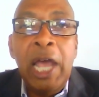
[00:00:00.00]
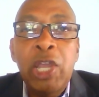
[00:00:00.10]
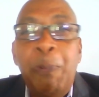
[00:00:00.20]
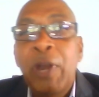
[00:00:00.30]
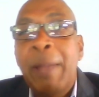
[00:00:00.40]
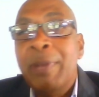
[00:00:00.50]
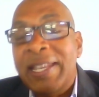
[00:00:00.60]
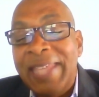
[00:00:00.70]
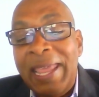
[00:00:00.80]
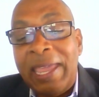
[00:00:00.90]
You put them in a
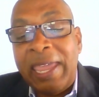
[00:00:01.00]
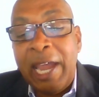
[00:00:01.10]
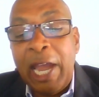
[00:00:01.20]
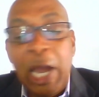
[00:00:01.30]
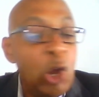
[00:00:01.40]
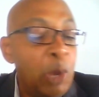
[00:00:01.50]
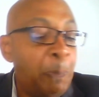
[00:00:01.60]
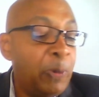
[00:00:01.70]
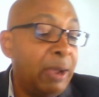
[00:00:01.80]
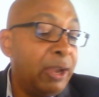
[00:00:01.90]
daycare or you
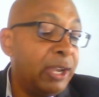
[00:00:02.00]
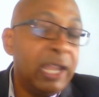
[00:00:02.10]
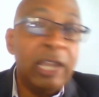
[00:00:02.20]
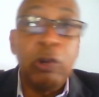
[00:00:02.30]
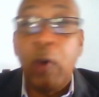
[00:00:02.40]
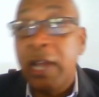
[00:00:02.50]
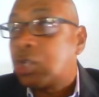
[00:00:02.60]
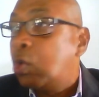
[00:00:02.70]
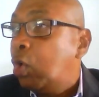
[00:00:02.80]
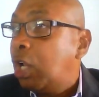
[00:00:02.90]
put them in grade
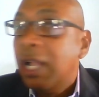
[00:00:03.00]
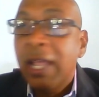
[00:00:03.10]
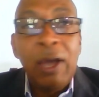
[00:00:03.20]
school,